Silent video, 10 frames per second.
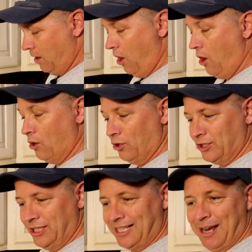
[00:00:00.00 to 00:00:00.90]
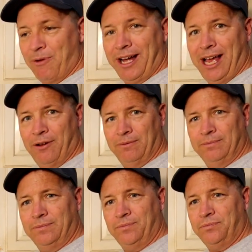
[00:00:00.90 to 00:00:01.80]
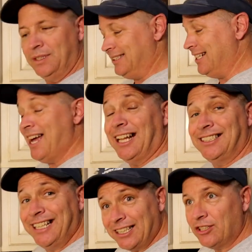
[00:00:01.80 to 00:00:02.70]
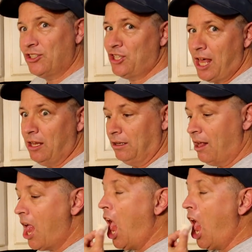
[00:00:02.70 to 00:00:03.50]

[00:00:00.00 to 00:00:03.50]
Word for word: Oh, look, see, it came right out. Did not stick to the shell.